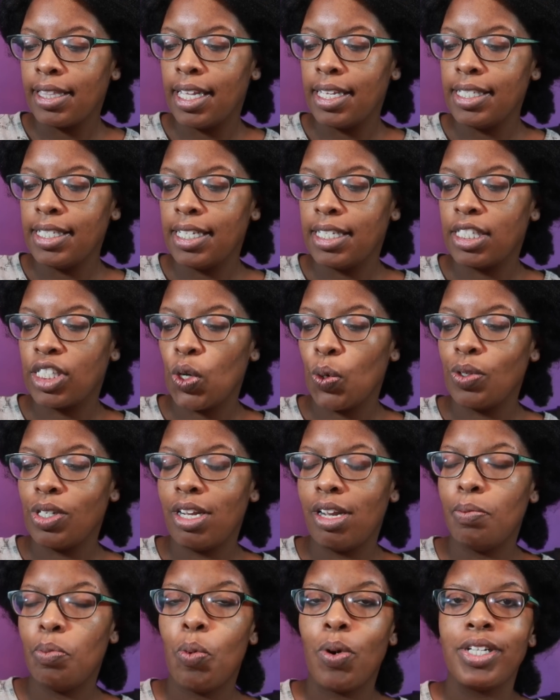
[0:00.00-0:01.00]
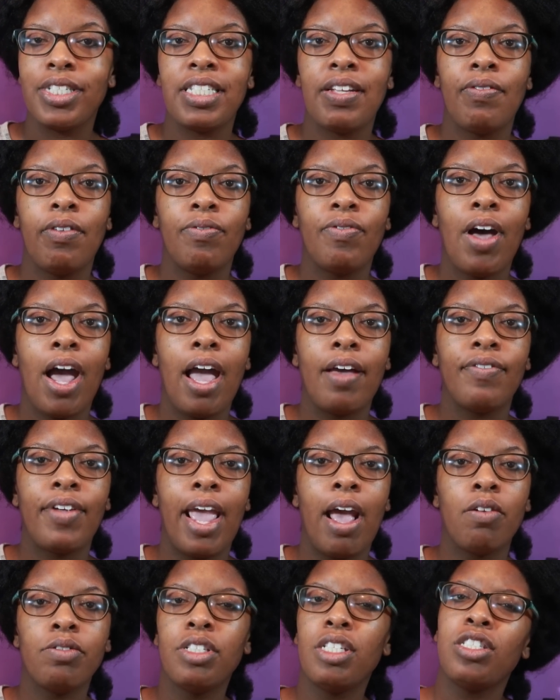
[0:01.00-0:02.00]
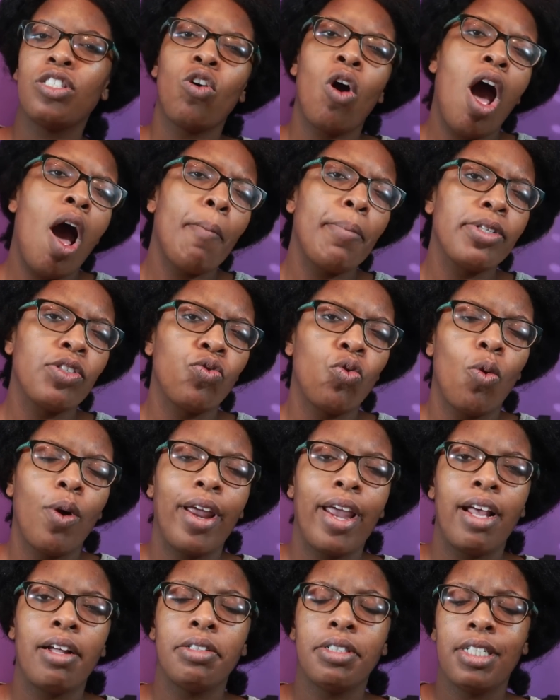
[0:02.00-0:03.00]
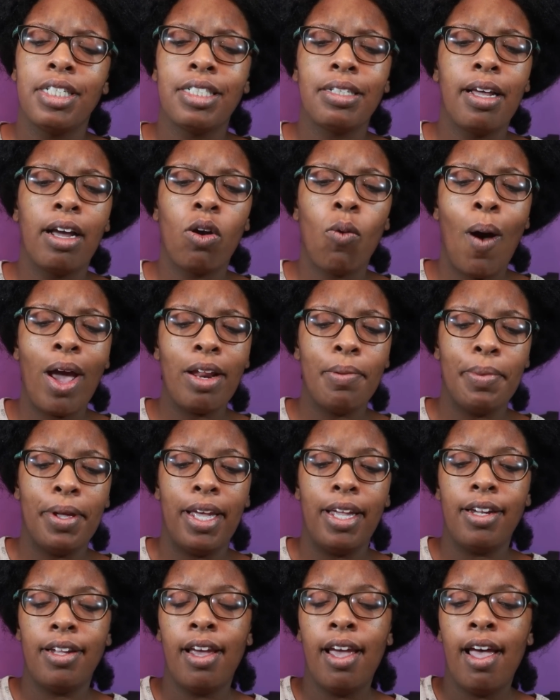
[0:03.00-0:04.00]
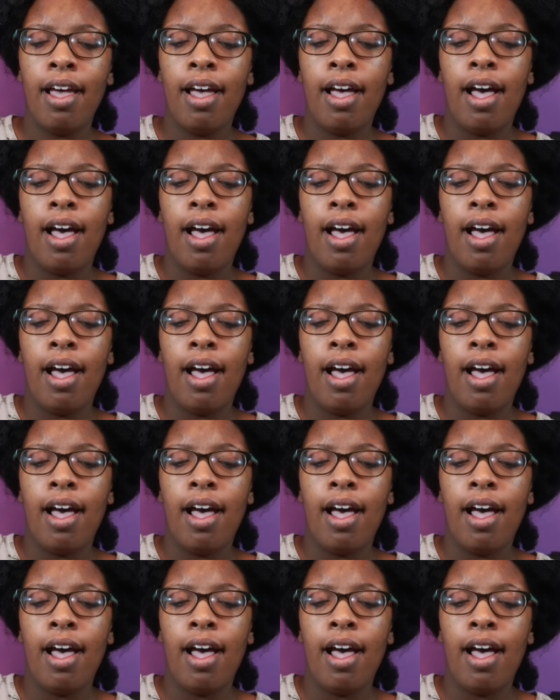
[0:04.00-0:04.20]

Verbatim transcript: This is thirteen point seven five ounces, so almost four ounces, quite a bit.